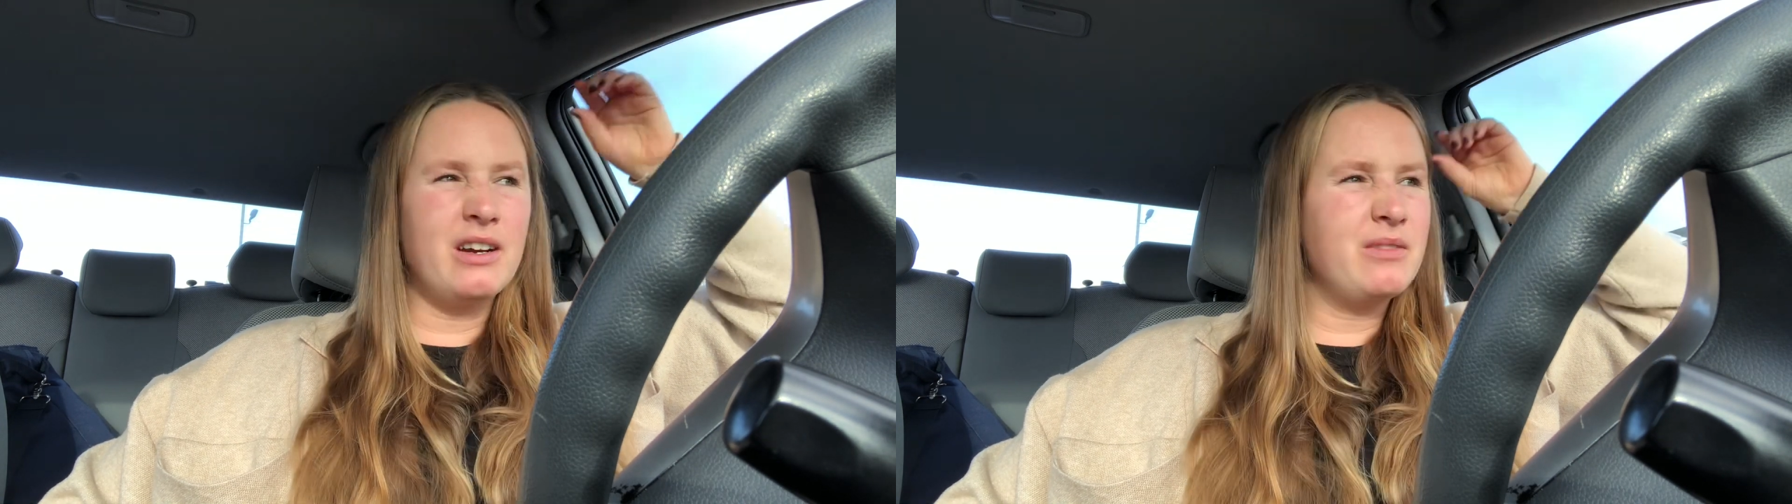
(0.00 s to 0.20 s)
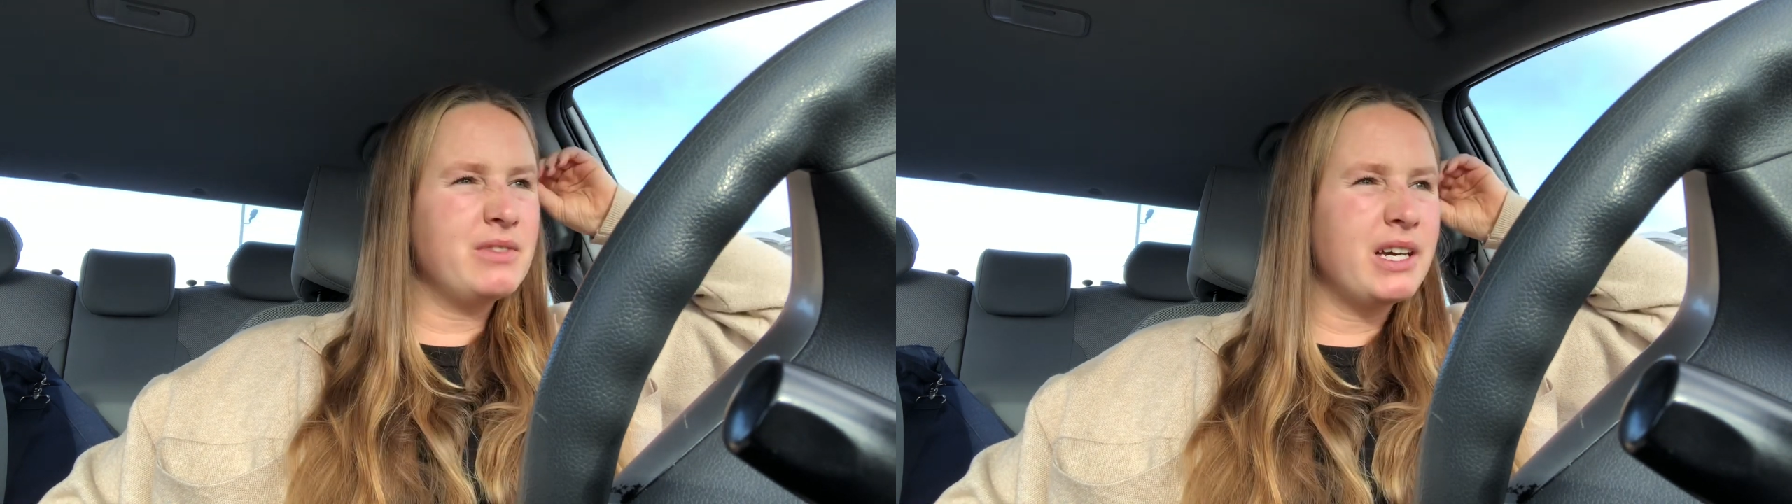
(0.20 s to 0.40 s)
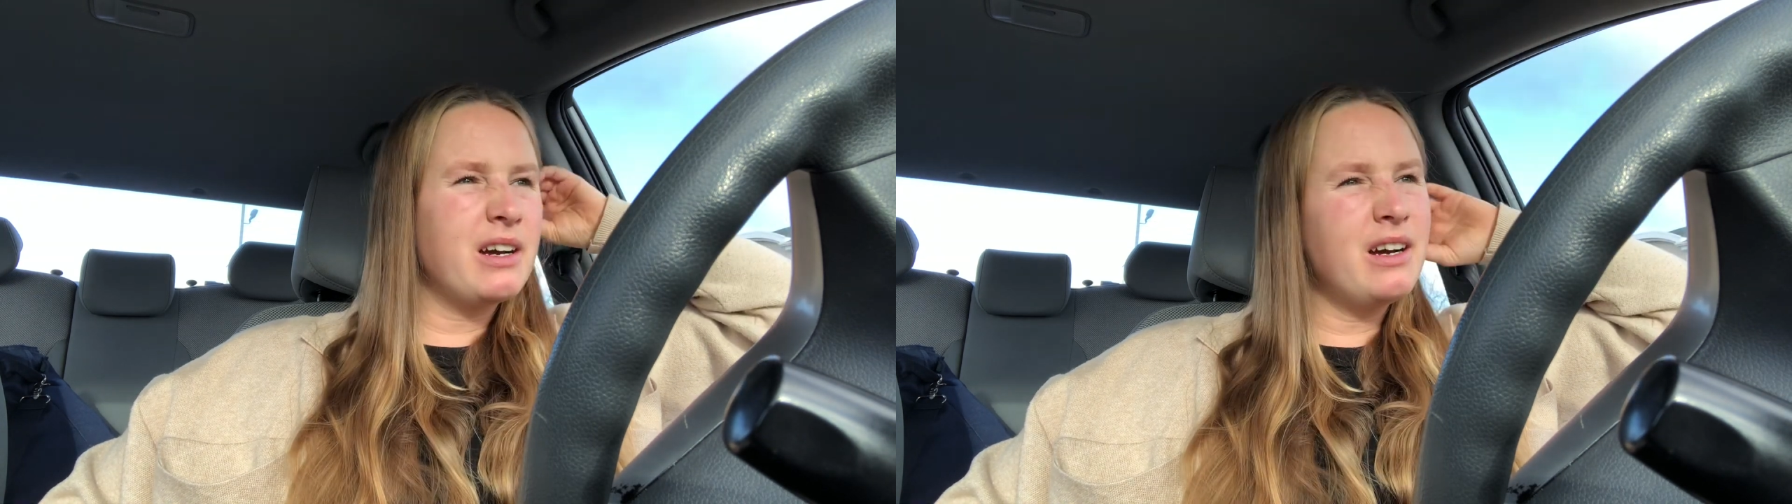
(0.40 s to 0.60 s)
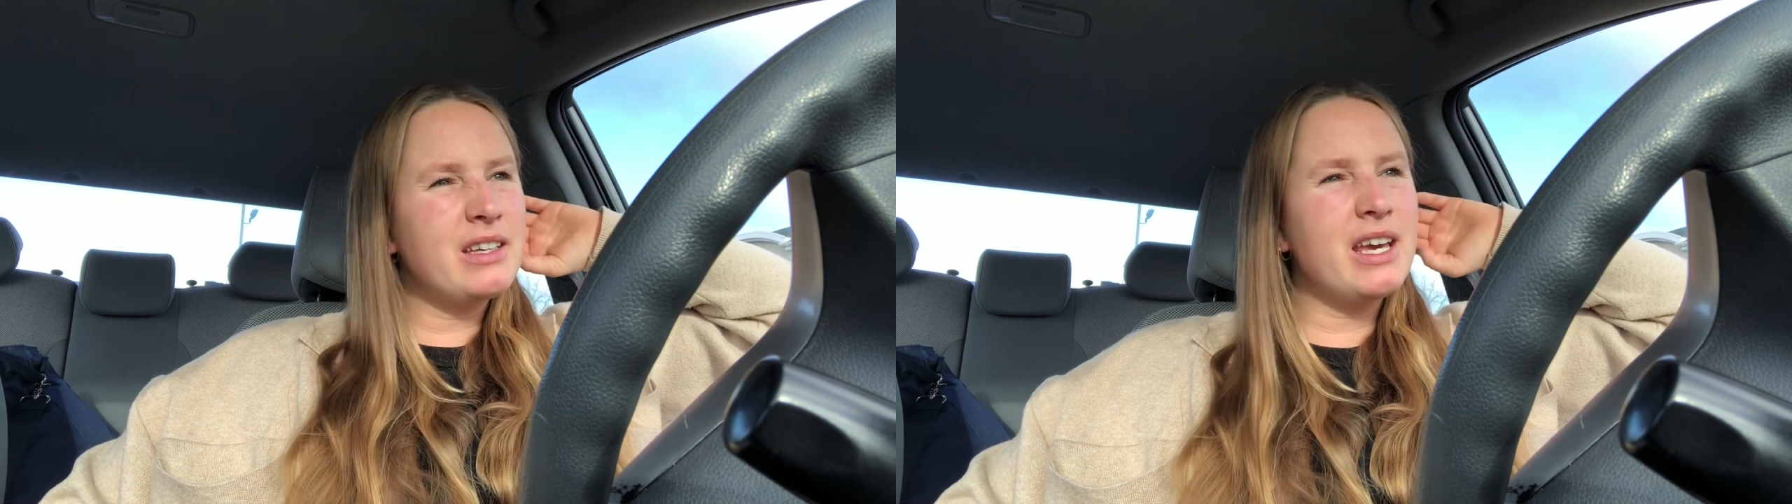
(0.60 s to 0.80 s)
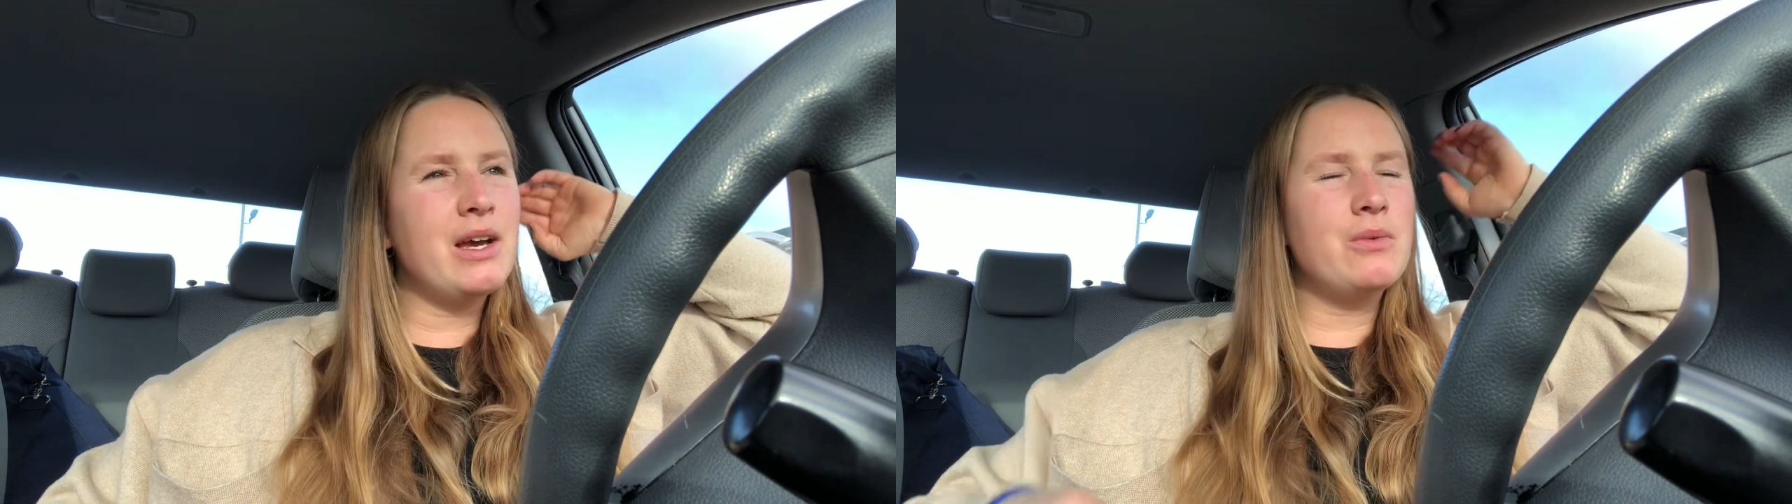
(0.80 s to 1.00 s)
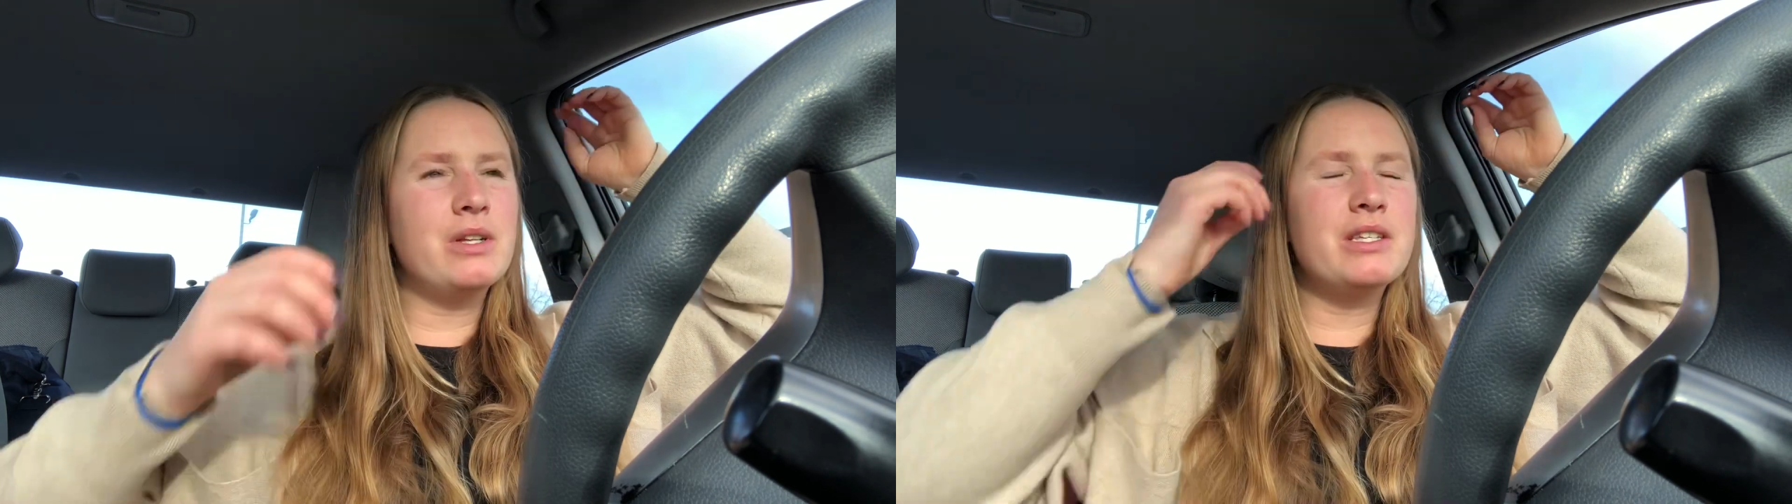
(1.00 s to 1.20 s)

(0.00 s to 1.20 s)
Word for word: I'm like, okay, well,